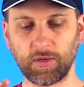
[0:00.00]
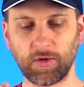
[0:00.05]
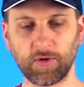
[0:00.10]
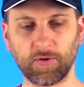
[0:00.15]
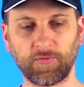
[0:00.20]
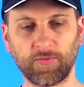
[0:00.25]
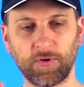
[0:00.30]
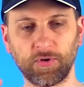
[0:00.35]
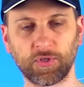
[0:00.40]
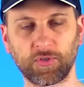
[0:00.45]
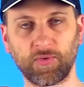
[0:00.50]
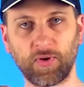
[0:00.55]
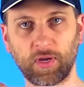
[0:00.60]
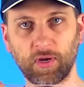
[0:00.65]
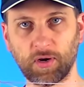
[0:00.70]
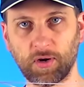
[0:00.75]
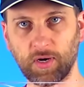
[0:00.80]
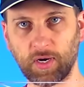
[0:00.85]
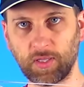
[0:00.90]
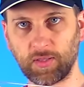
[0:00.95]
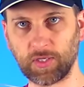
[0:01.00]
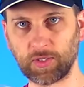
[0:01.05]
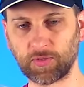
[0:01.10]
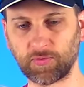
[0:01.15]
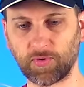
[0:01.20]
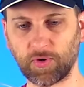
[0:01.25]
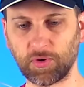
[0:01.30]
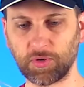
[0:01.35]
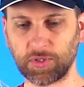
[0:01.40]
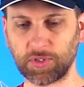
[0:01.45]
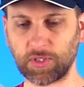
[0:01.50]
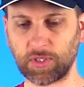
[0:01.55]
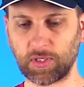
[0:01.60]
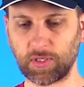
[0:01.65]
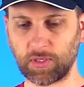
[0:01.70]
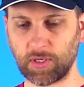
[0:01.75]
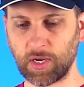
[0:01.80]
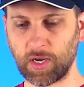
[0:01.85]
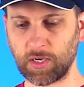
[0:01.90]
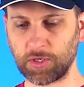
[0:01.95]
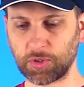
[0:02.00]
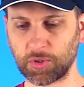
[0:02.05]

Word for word: your first finger in this first uh,